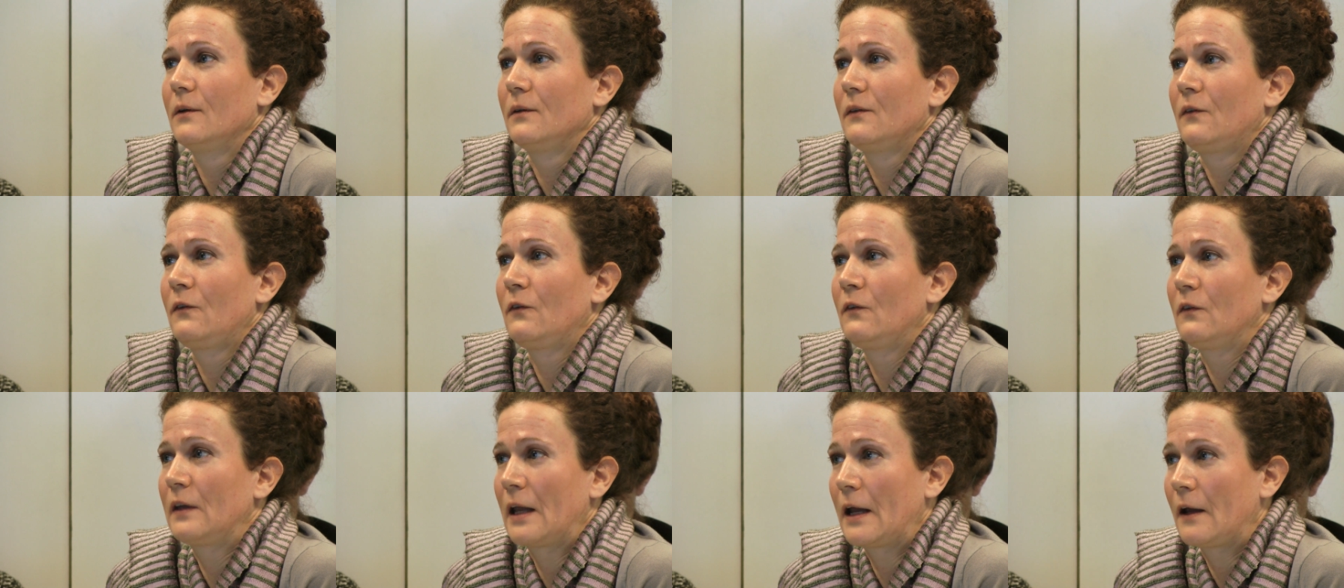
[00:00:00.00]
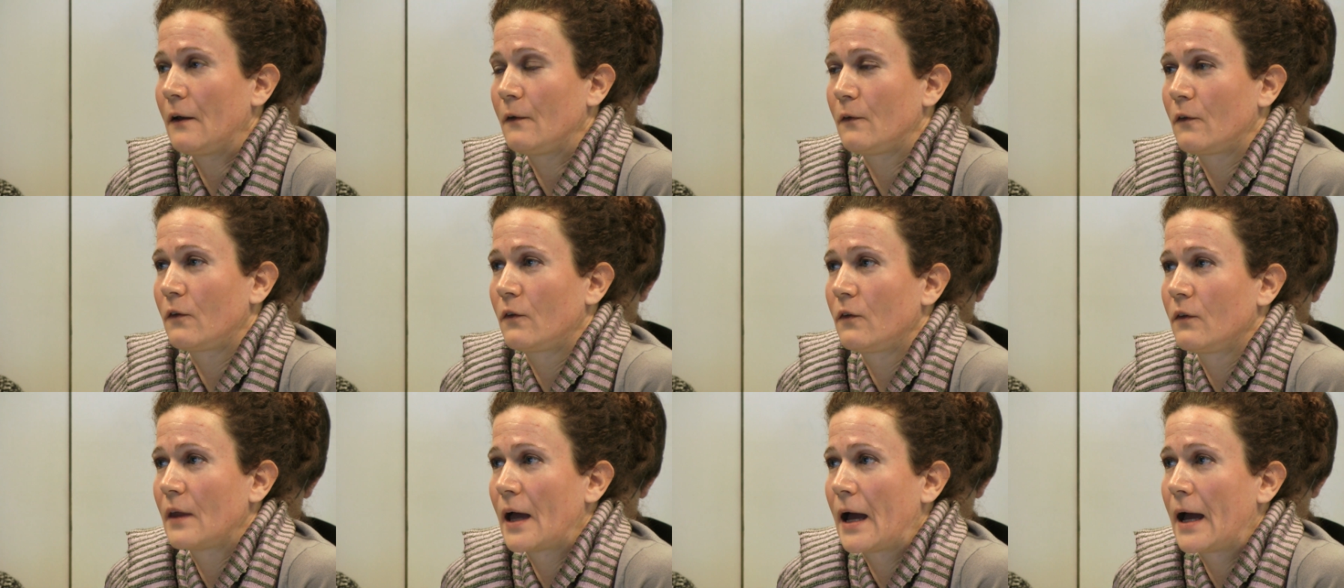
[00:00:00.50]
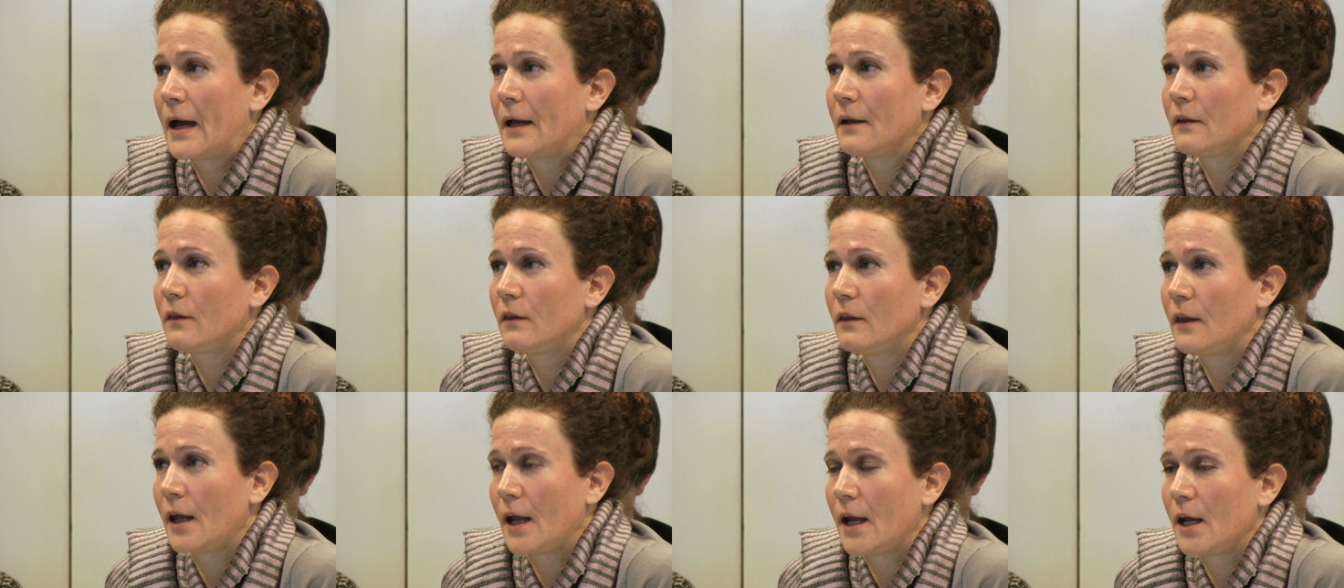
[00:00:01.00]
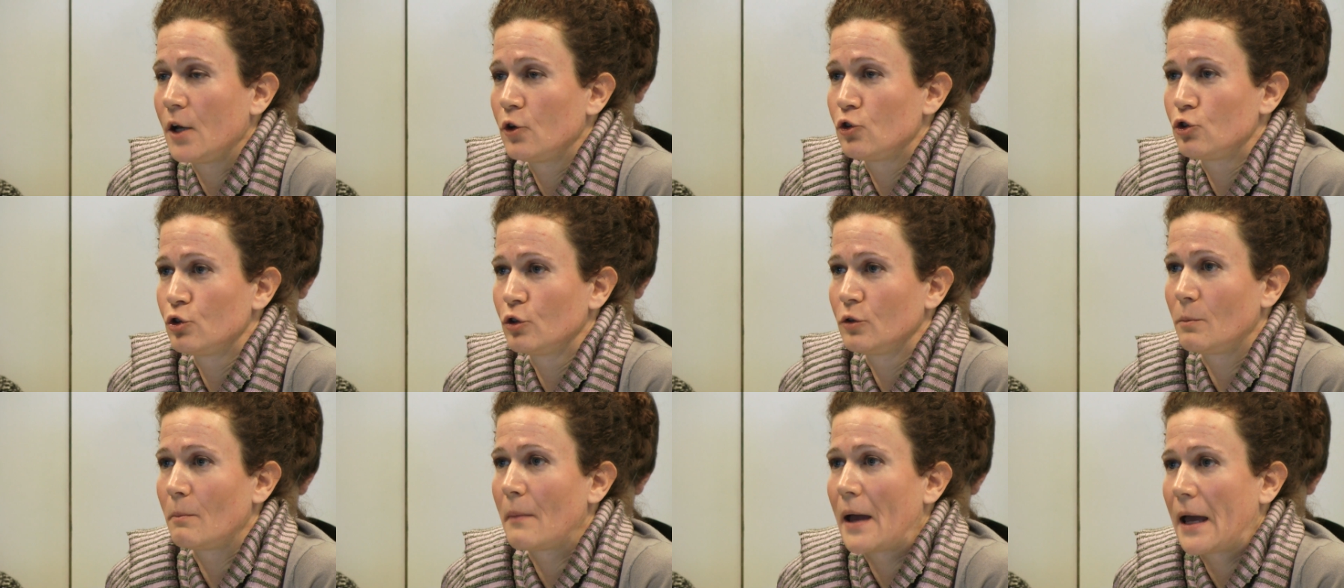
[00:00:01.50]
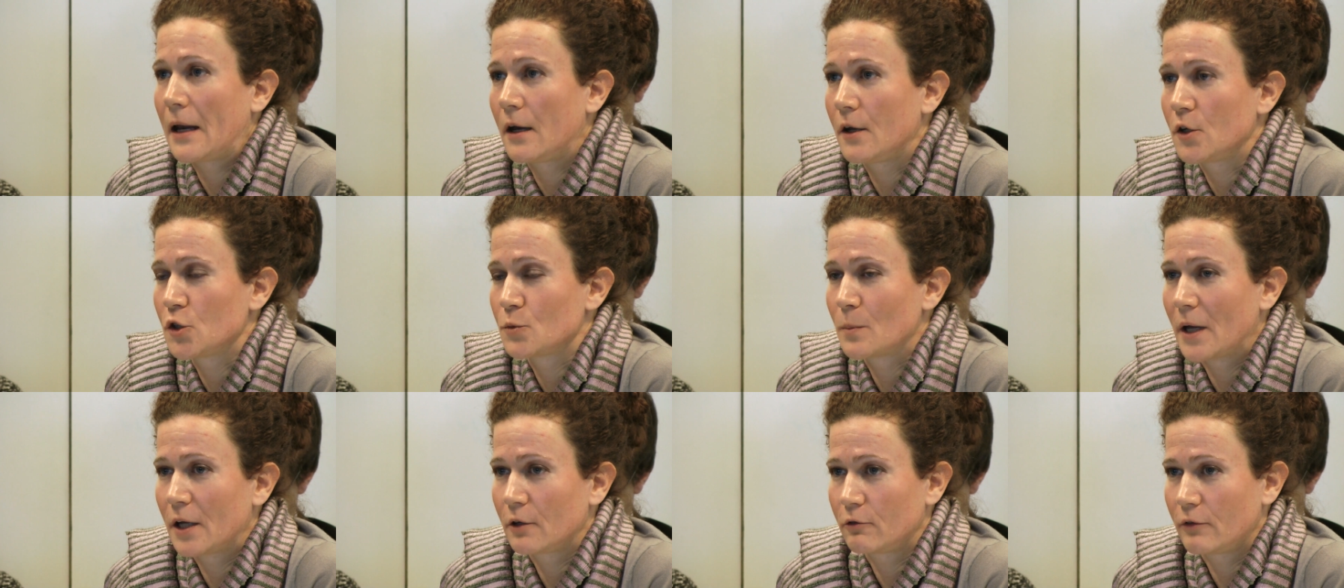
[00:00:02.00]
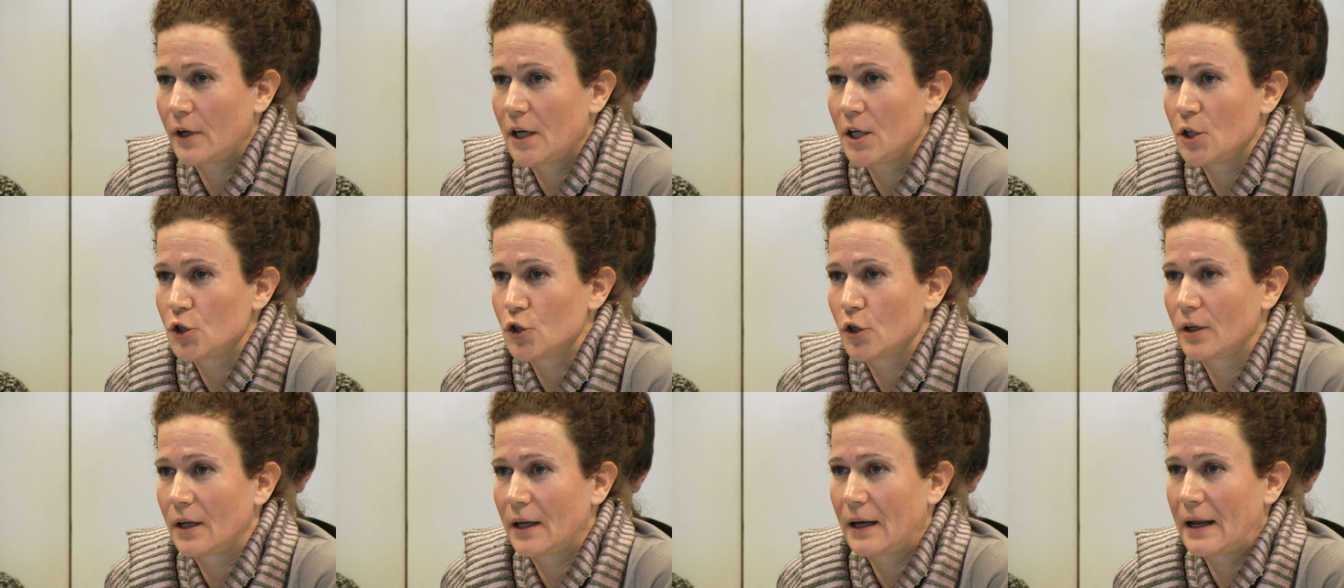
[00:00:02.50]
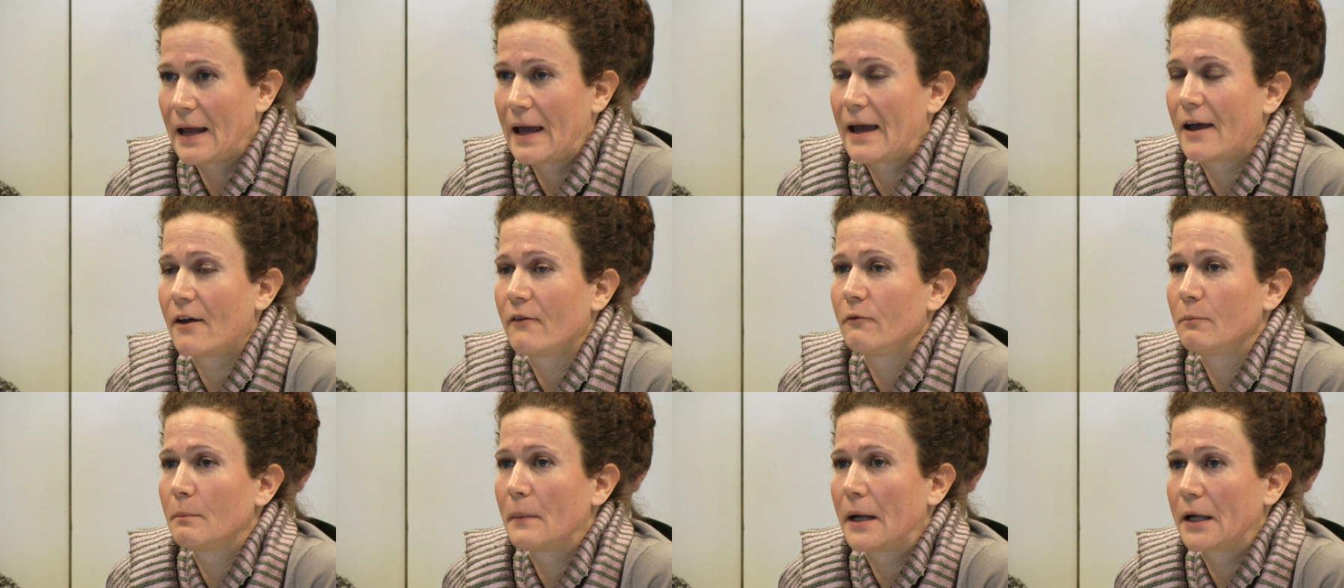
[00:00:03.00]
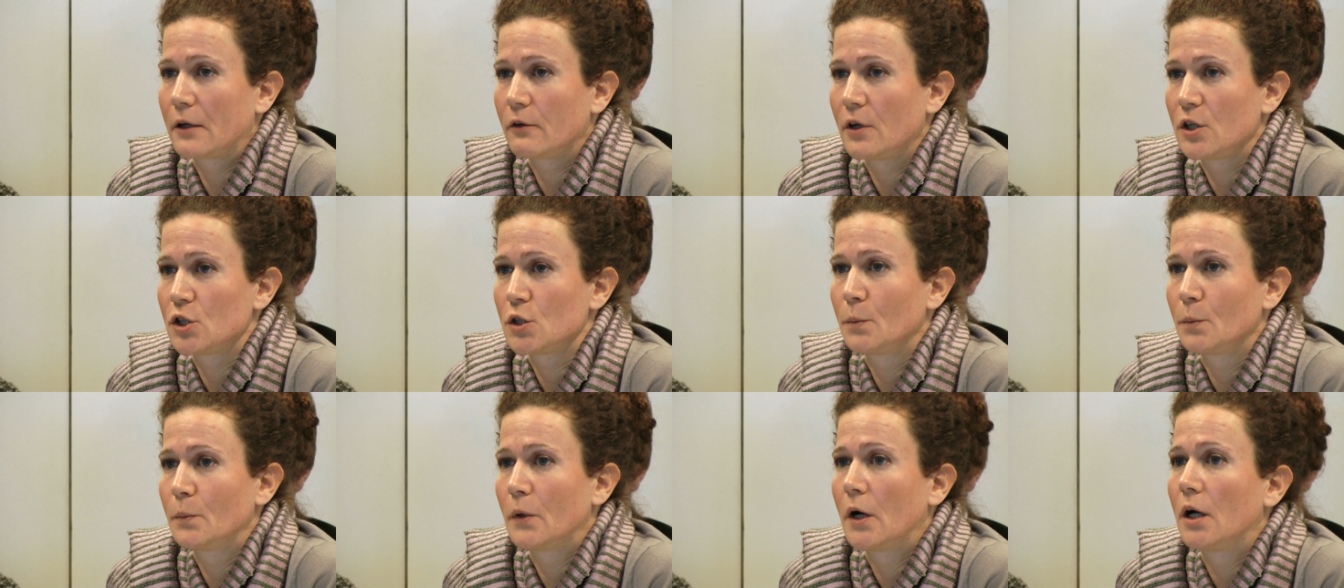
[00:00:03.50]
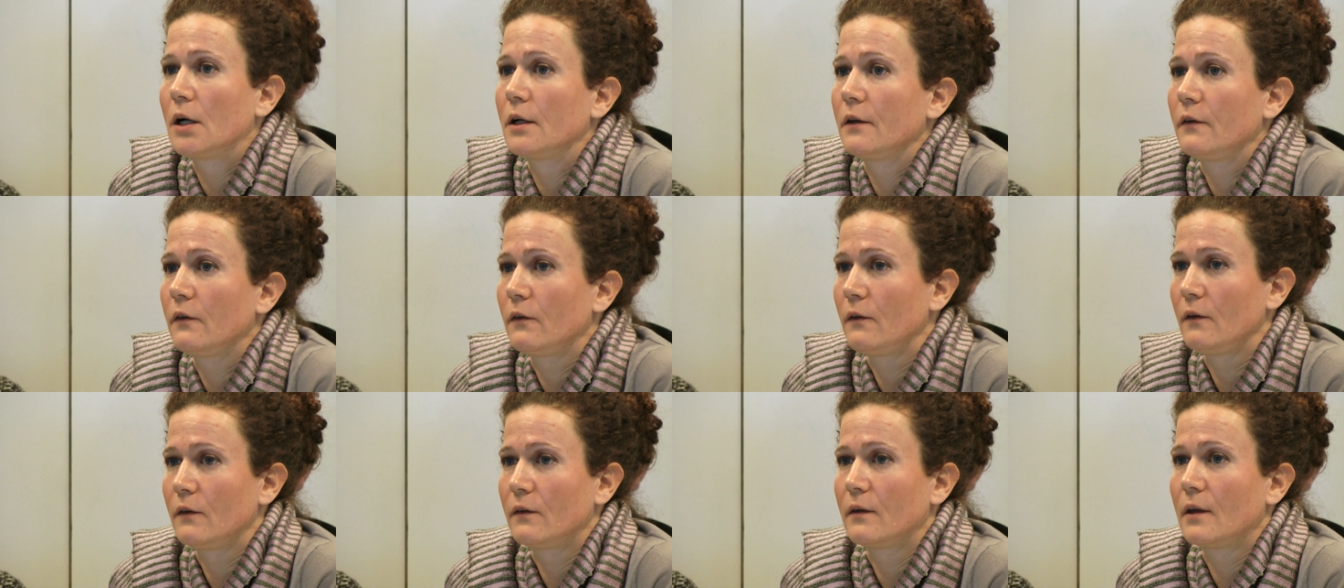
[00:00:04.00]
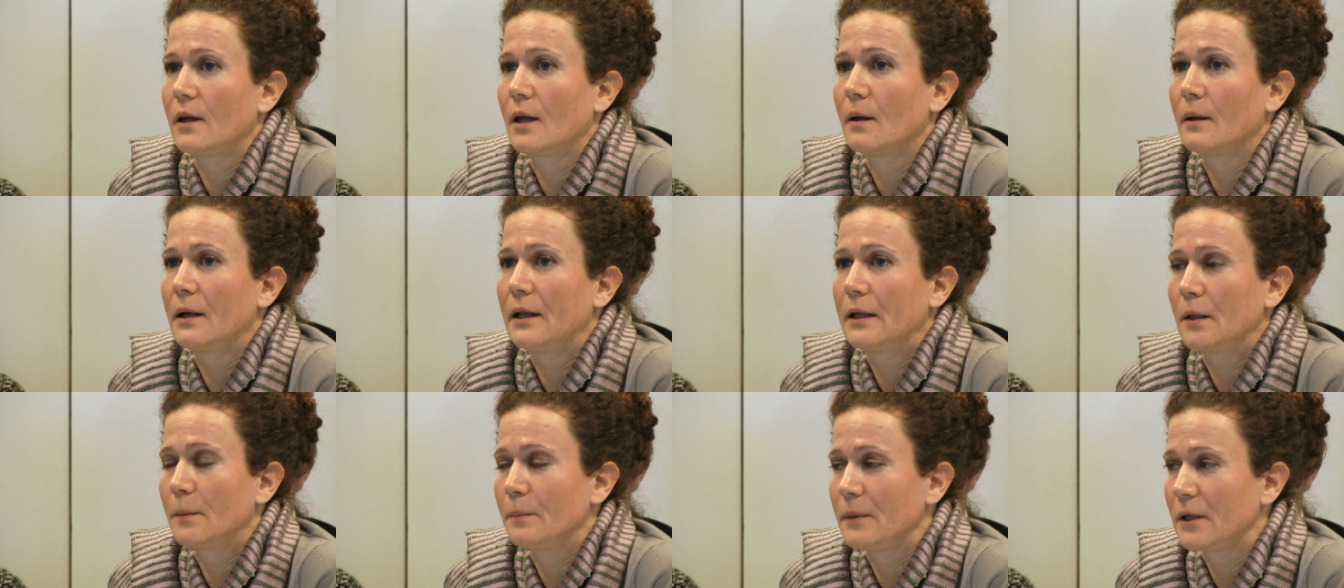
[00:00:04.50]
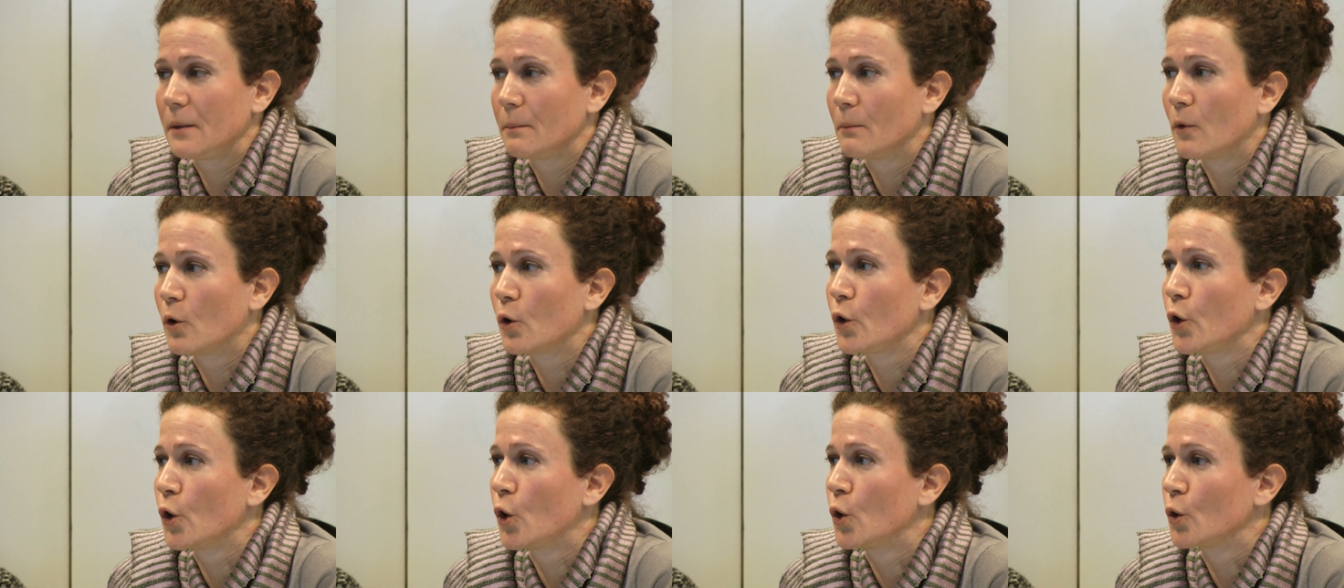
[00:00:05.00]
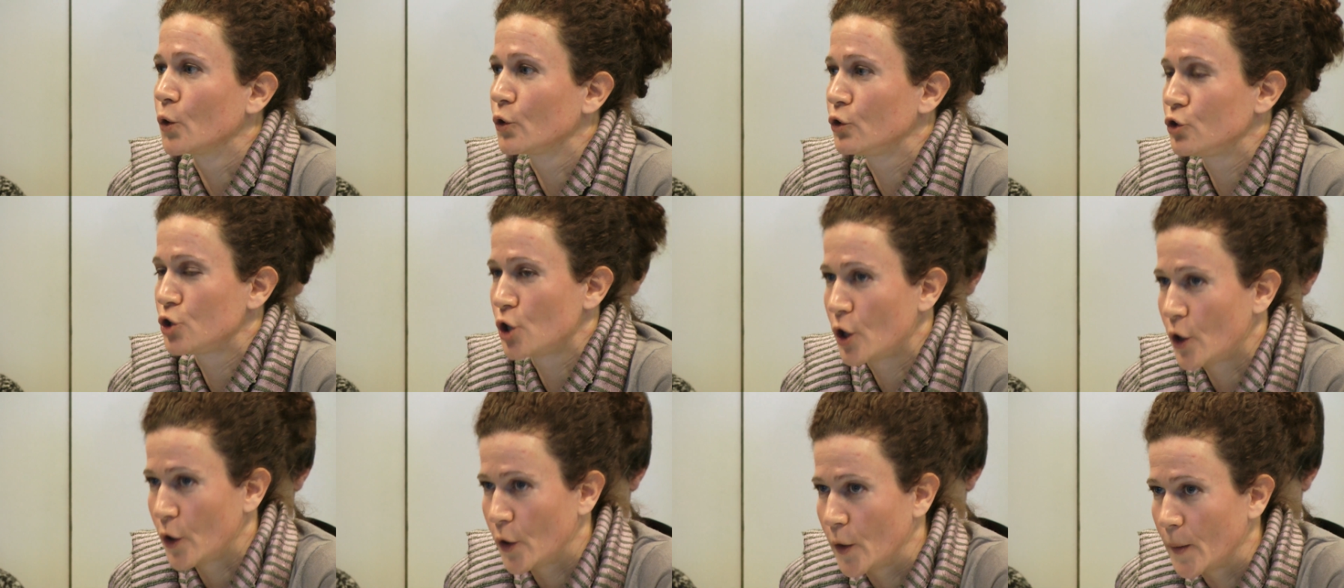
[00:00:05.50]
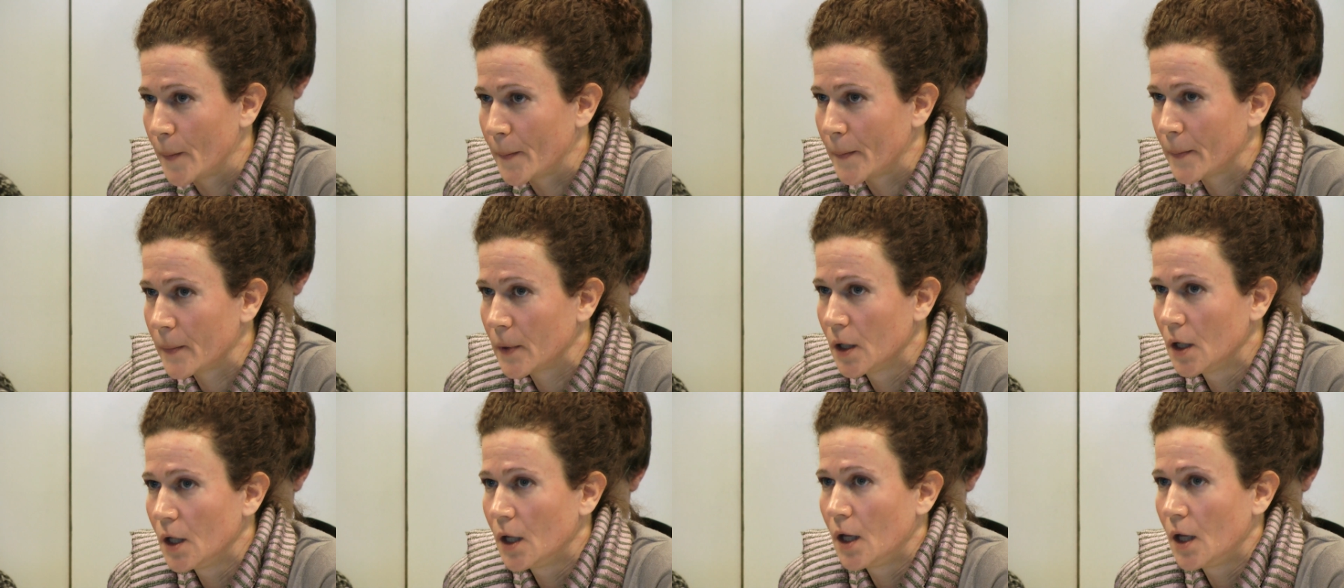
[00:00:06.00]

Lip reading: states that they should manage migration and have migration policies that are a little bit more long-term,